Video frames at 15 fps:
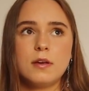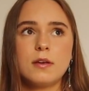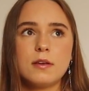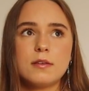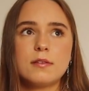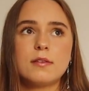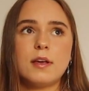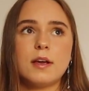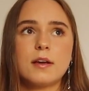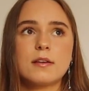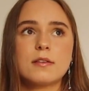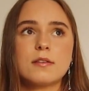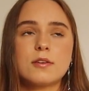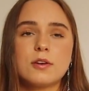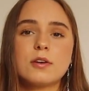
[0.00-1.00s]

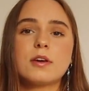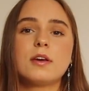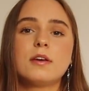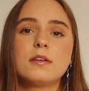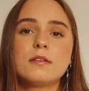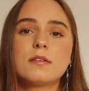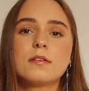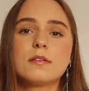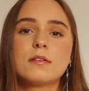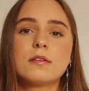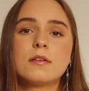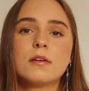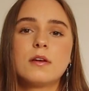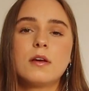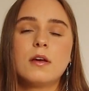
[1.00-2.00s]
6 cookies,
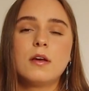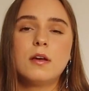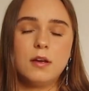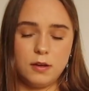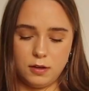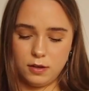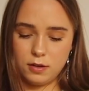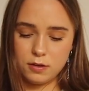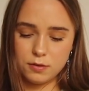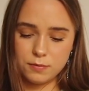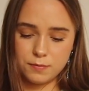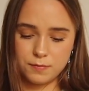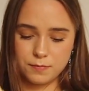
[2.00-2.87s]
you know?